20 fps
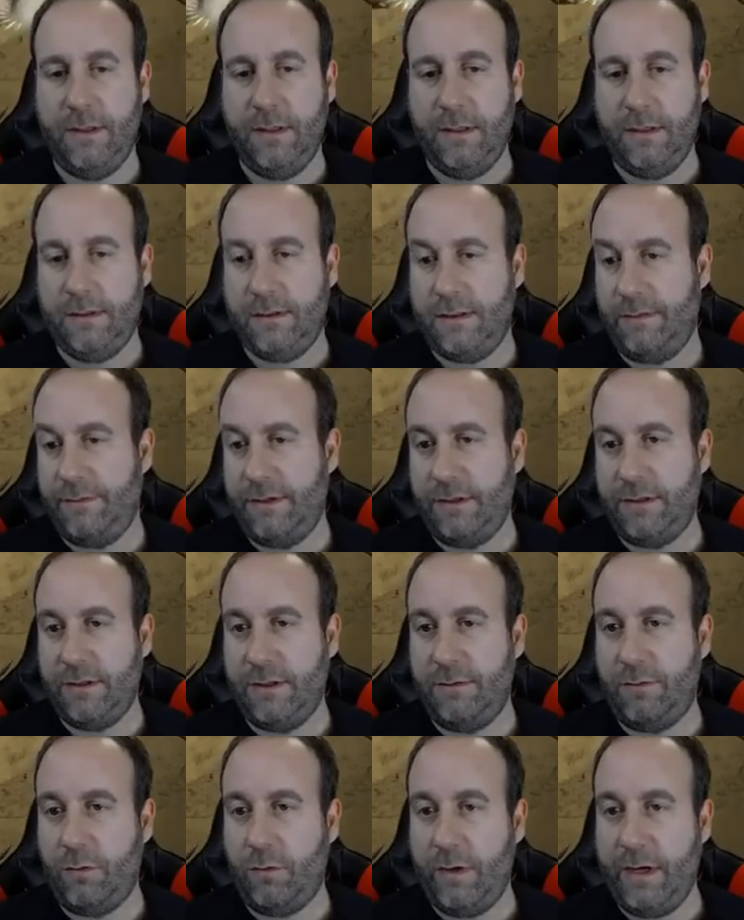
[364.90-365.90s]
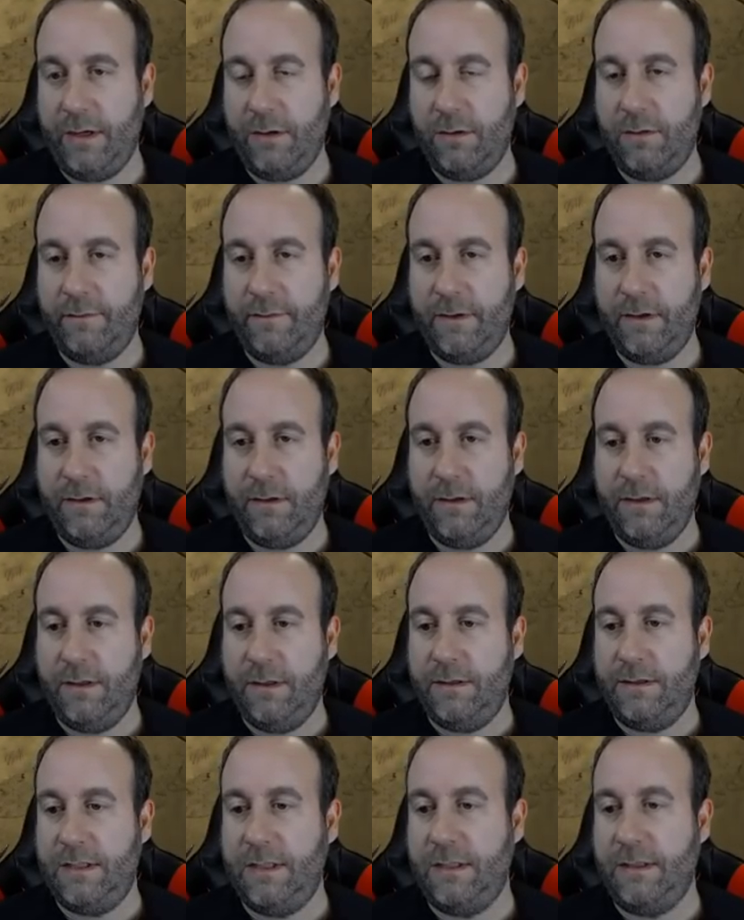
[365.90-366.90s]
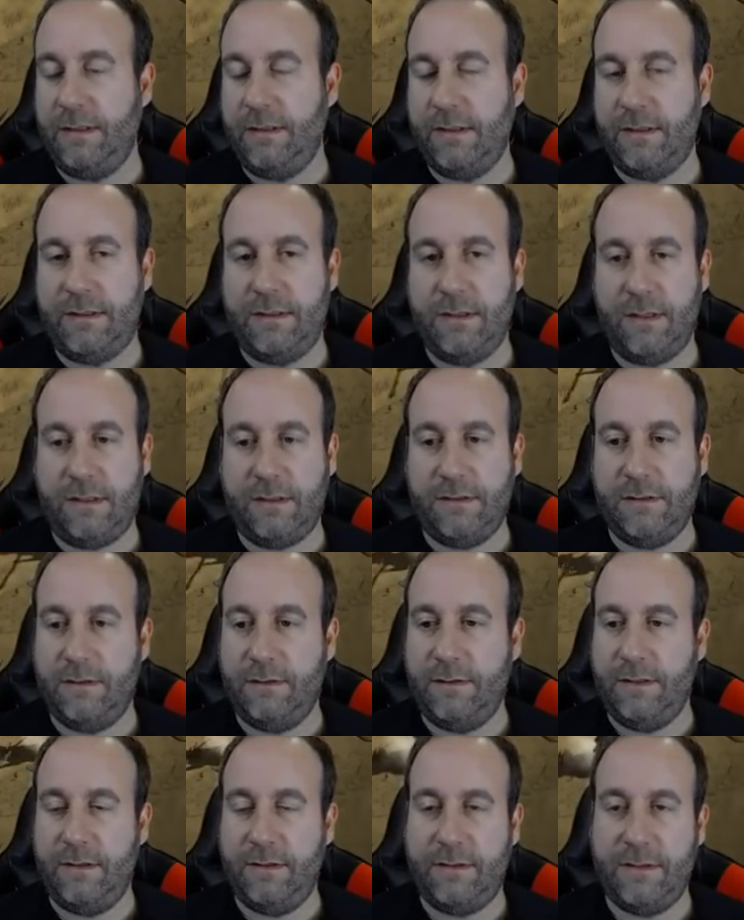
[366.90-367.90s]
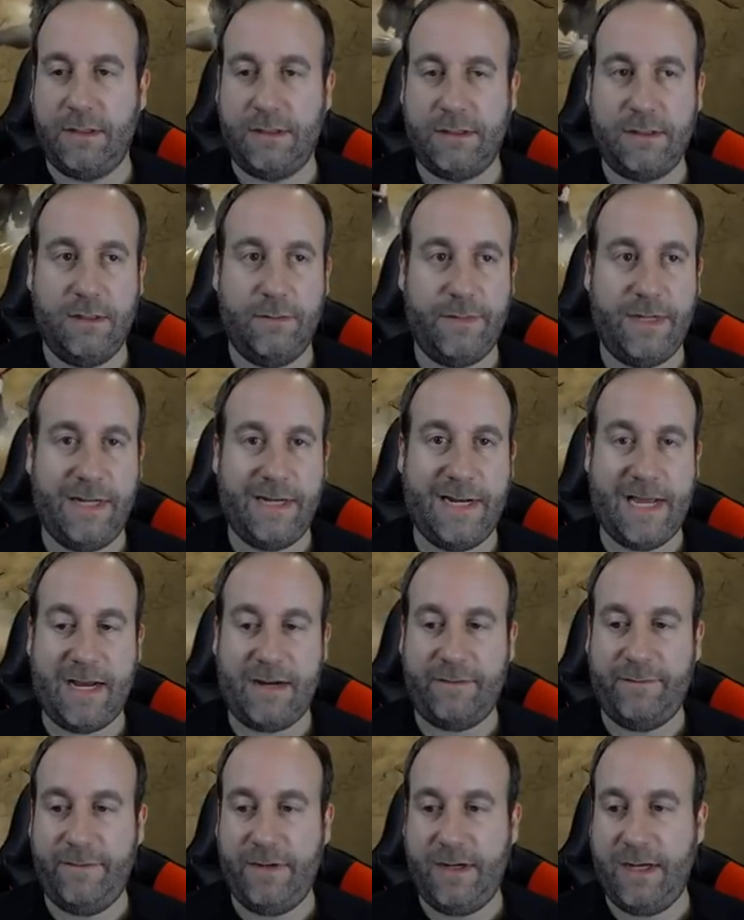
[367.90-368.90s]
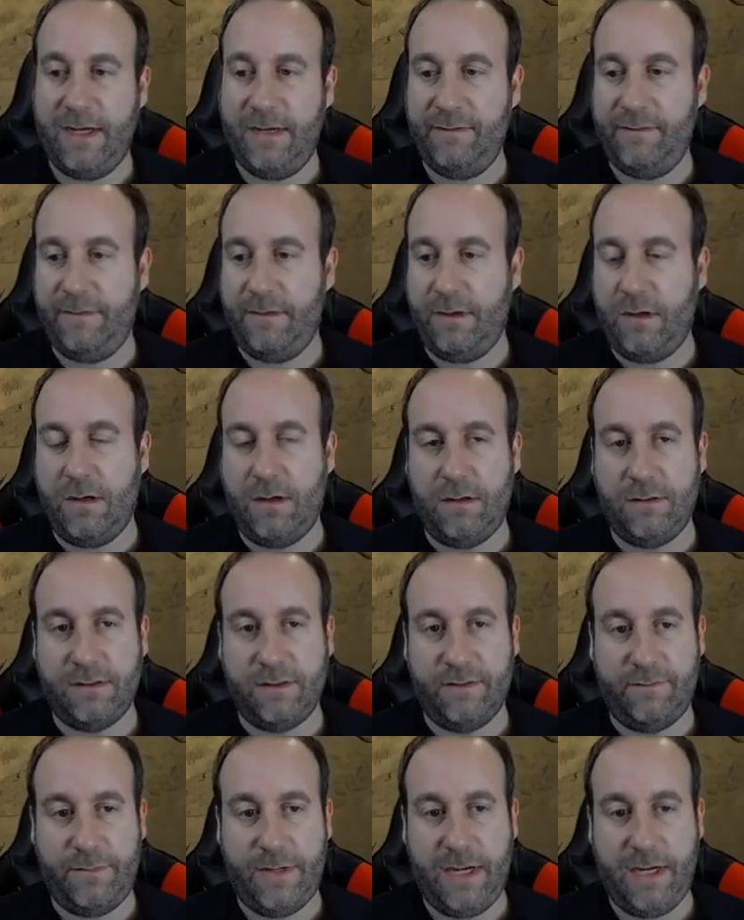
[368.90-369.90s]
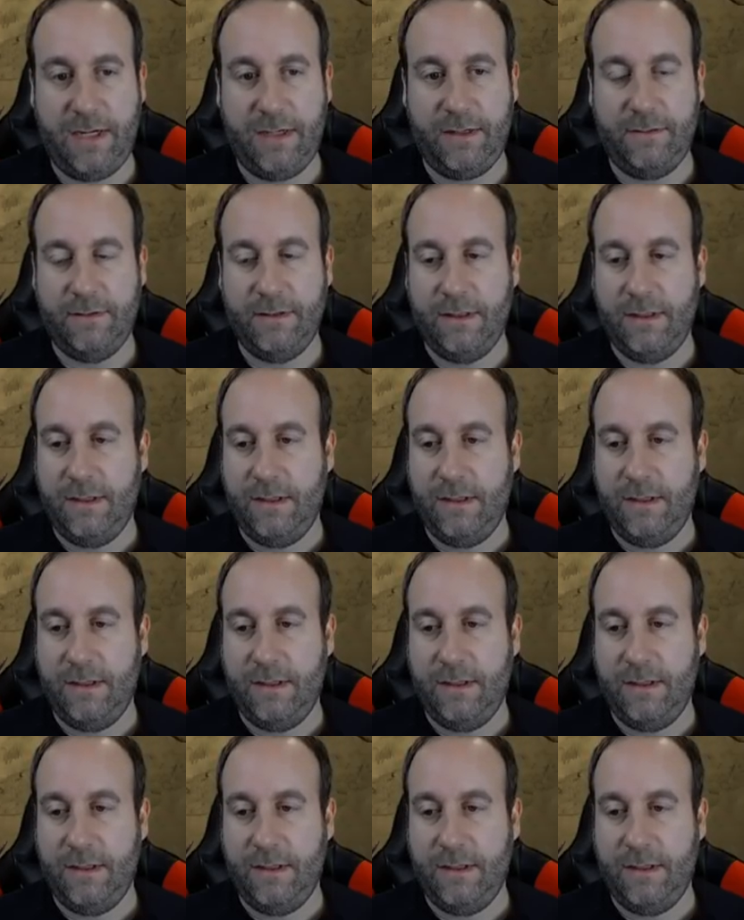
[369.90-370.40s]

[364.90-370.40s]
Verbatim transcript: So I'm going to jump right over to Nihlathak. So is going to be in Act 5, Halls of Pain.